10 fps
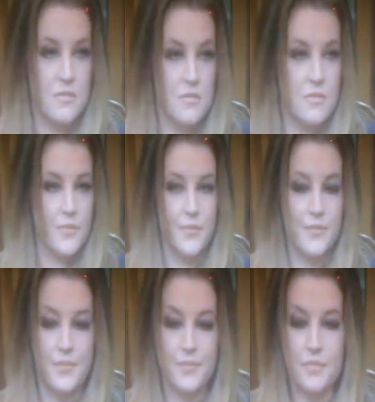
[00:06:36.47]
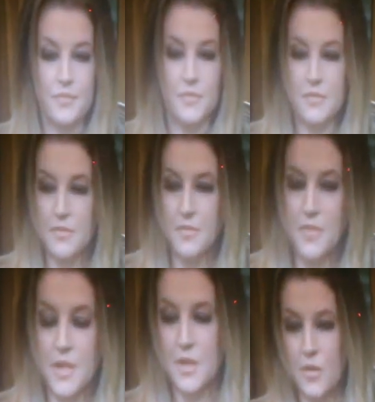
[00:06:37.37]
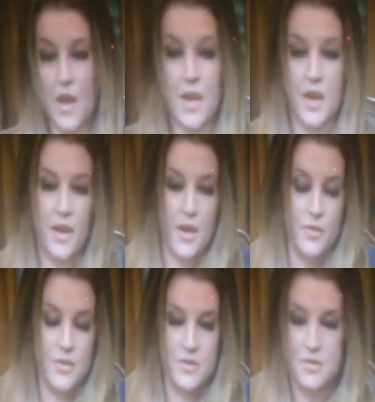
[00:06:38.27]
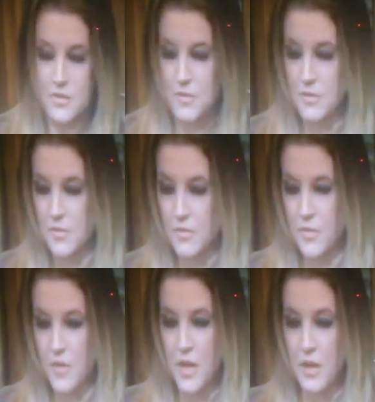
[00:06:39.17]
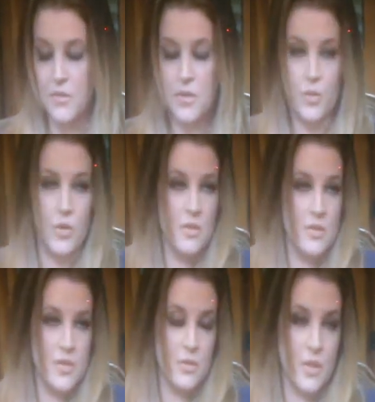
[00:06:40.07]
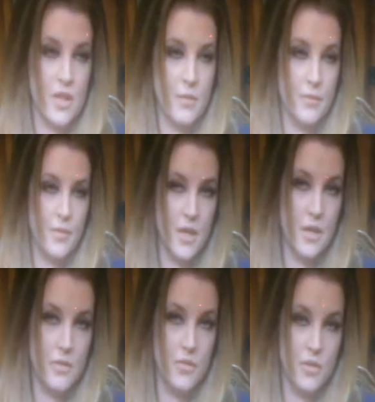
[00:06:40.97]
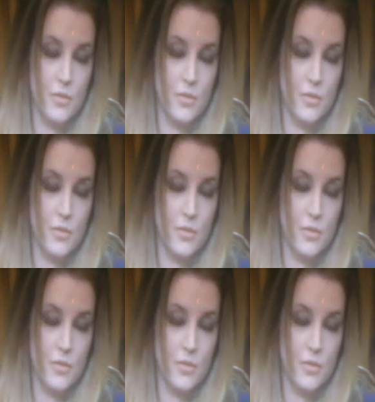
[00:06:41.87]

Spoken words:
Pacifying gesture there. So we can obviously see this question causes Lisa Marie still a lot of stress and anxiety.